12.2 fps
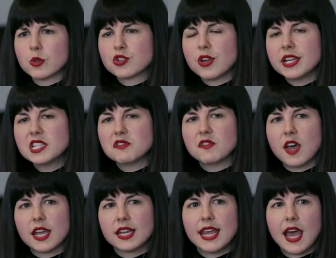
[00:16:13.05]
We're trying to
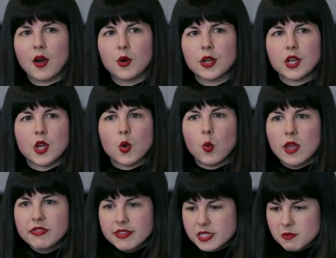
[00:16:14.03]
find out
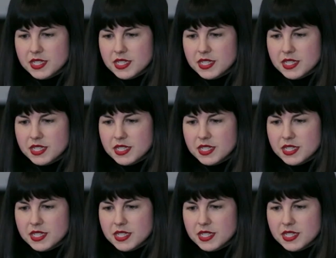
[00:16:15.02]
when this